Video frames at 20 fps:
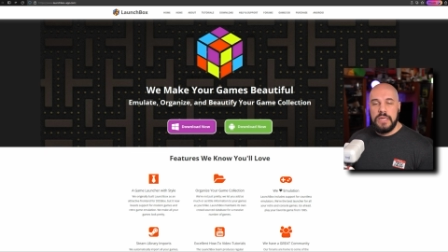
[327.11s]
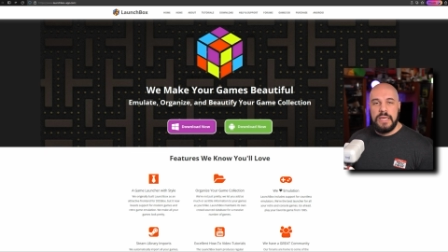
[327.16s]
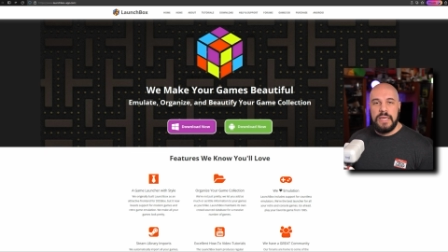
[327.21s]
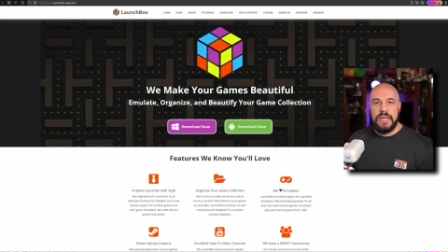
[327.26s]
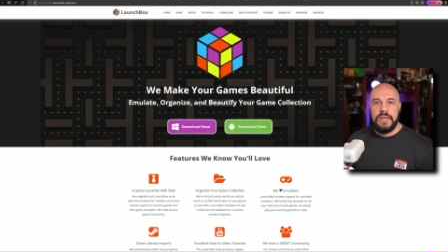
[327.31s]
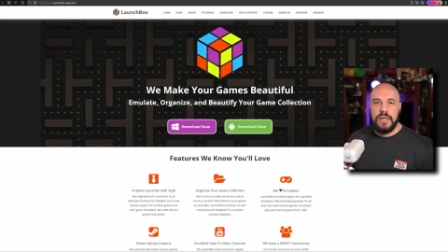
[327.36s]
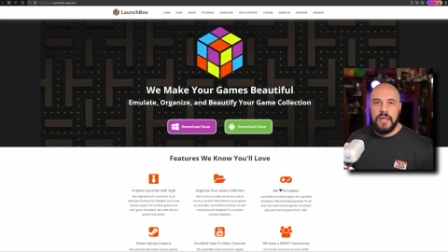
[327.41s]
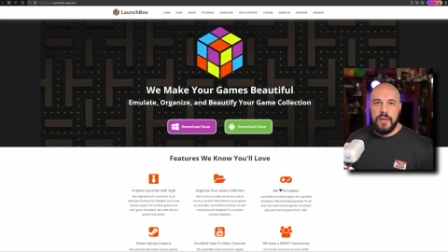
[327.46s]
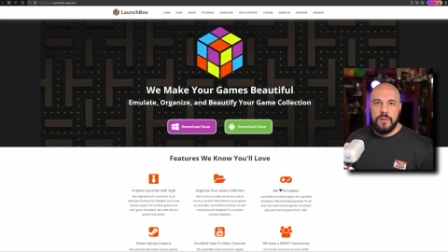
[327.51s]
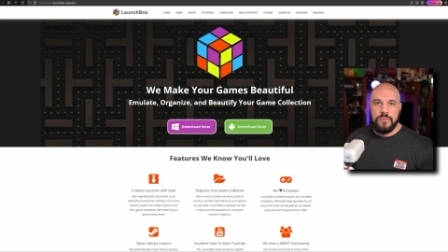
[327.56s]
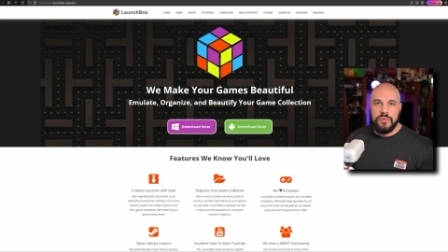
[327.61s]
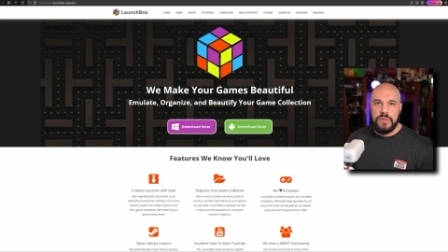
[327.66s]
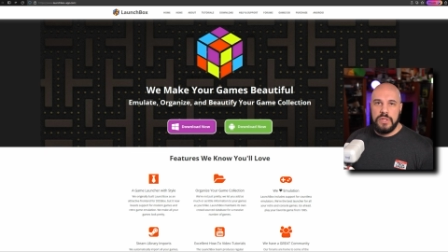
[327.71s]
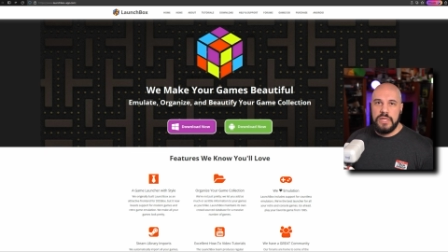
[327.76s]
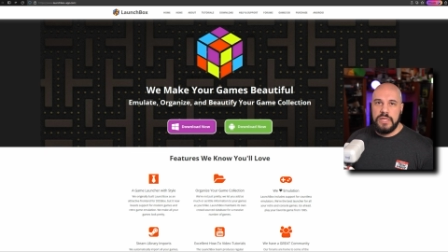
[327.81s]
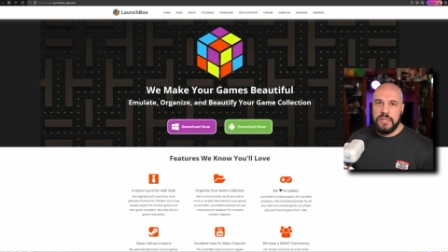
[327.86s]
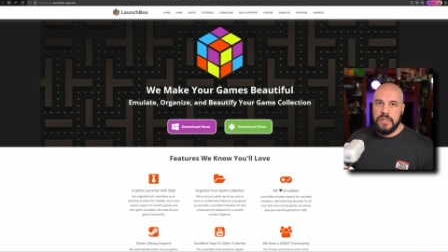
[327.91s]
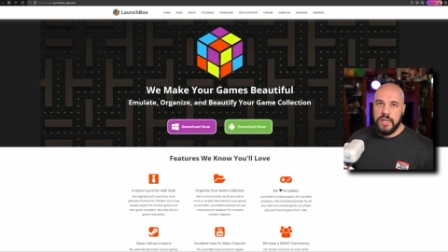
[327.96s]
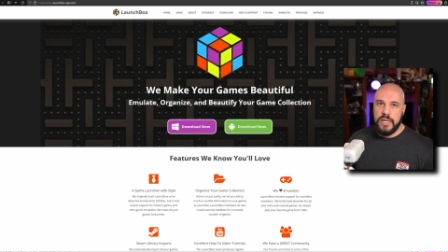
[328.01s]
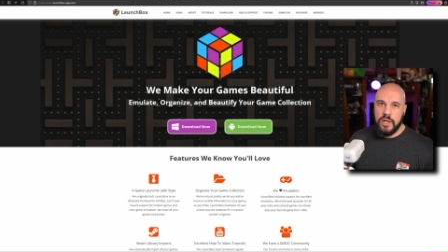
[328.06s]
it and
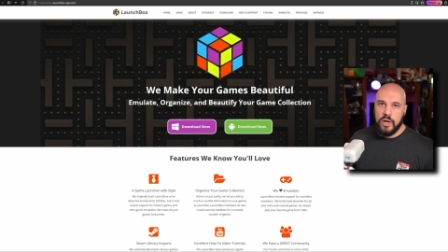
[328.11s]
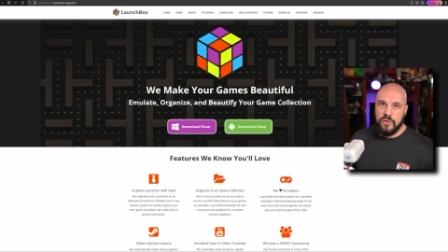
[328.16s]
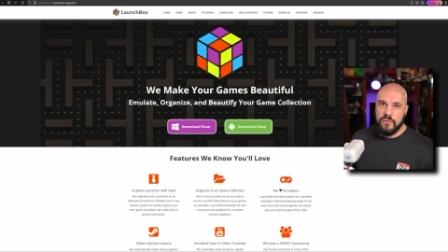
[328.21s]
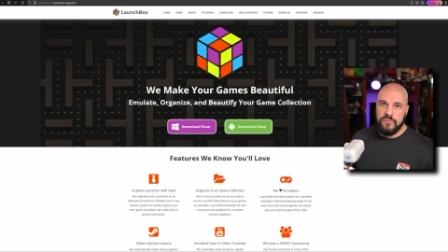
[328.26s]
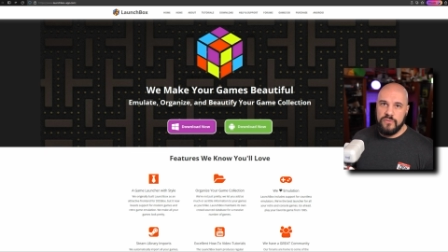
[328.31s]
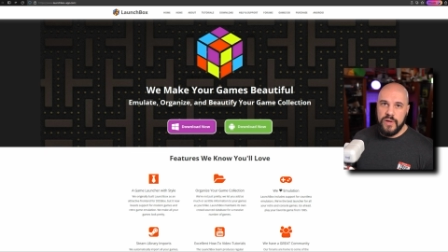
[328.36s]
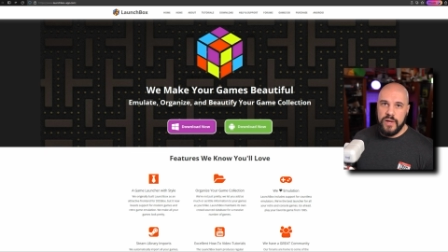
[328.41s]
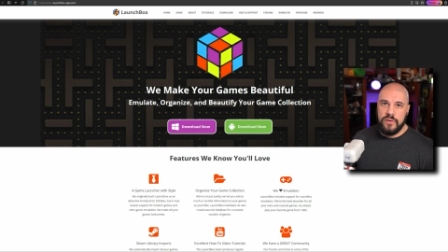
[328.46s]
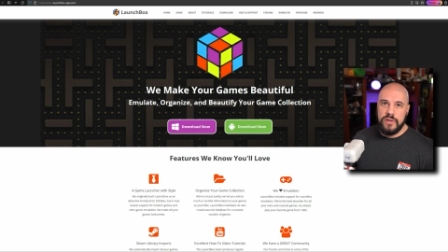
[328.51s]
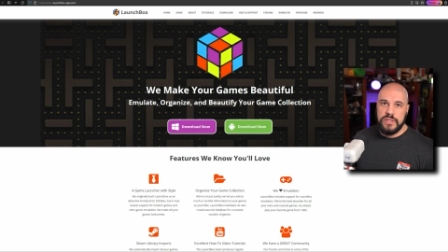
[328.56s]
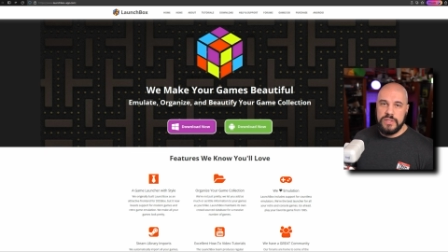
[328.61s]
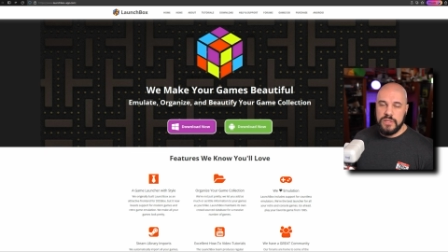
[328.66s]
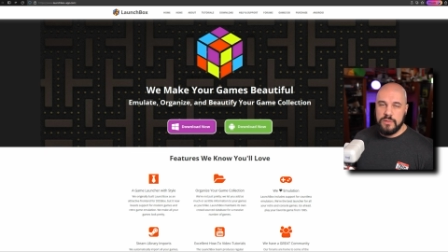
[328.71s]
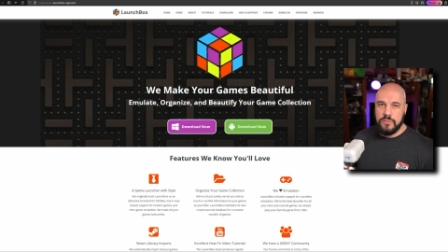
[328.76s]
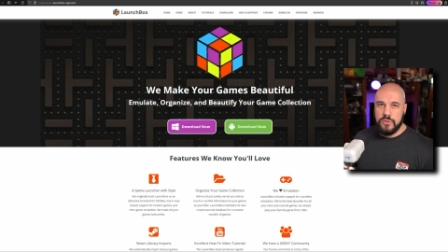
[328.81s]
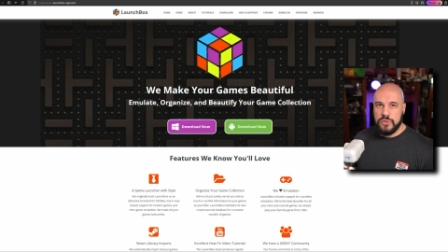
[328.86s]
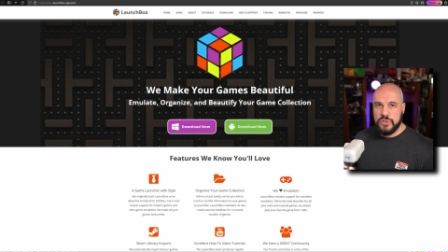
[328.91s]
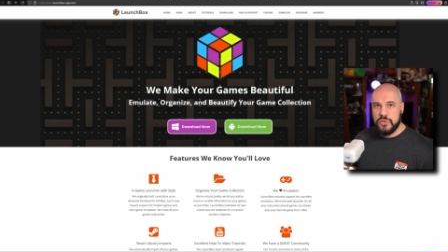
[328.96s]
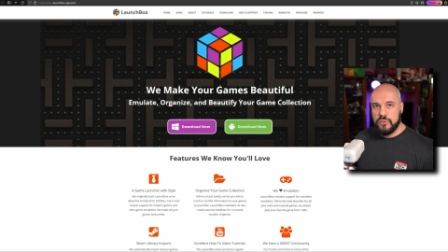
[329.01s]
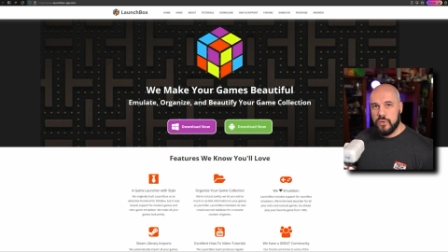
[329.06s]
Playnite are very
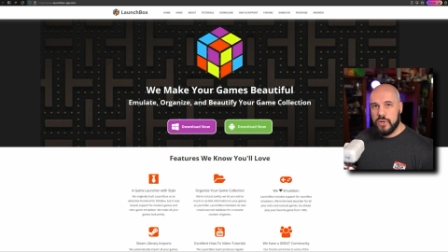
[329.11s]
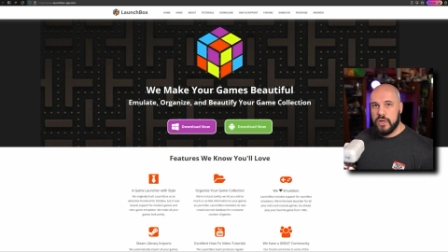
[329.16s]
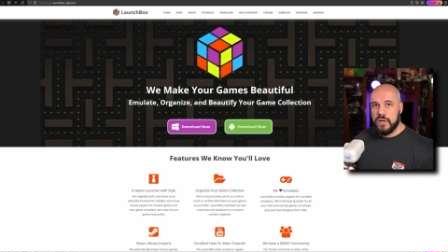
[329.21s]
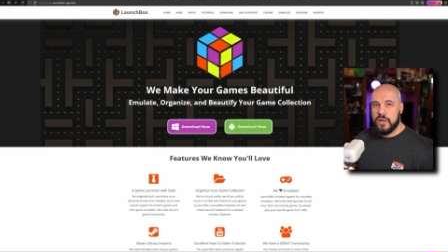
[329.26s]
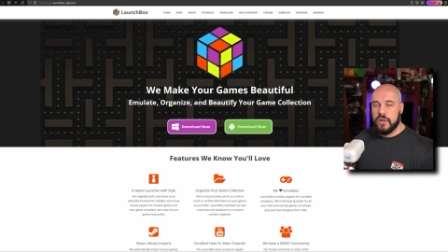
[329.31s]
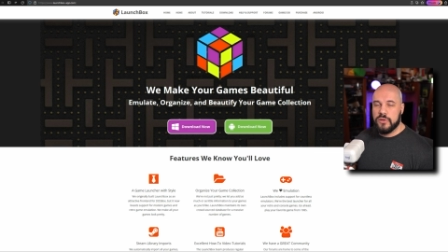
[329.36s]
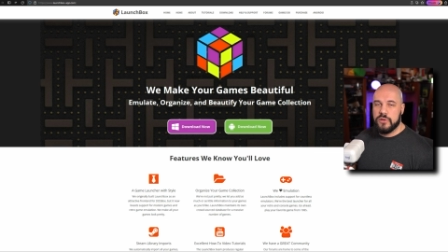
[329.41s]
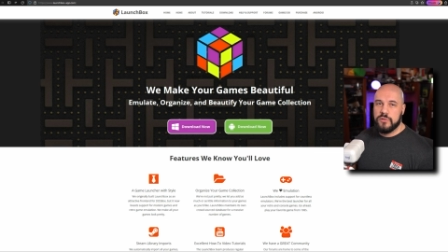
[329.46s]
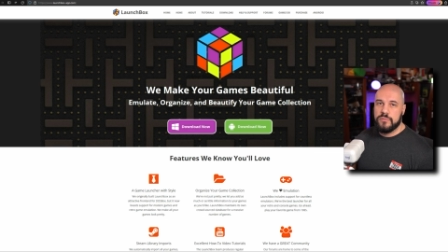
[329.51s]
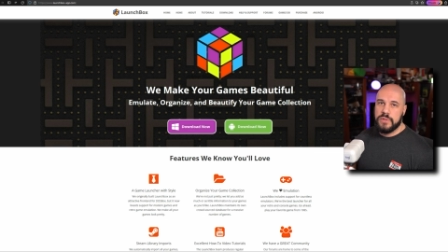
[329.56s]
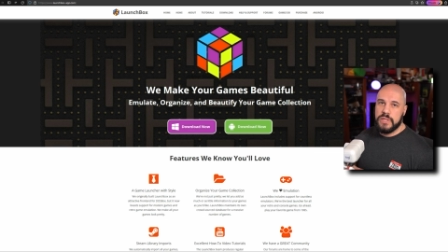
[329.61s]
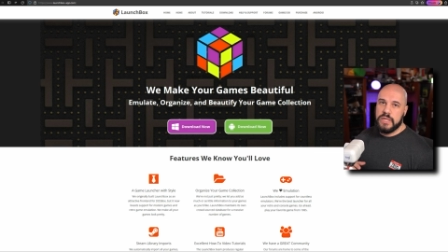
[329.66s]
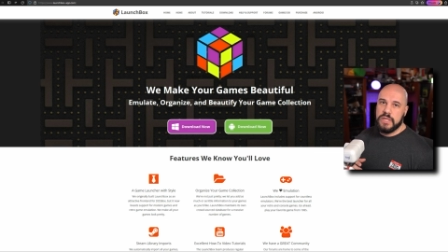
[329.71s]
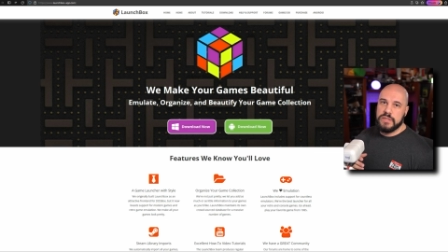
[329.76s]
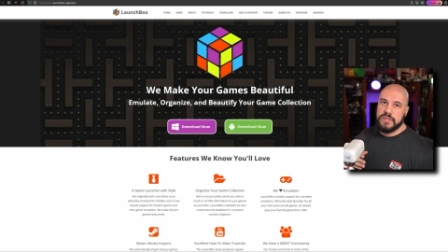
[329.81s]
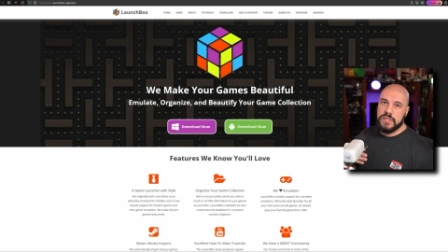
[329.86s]
similar to one another because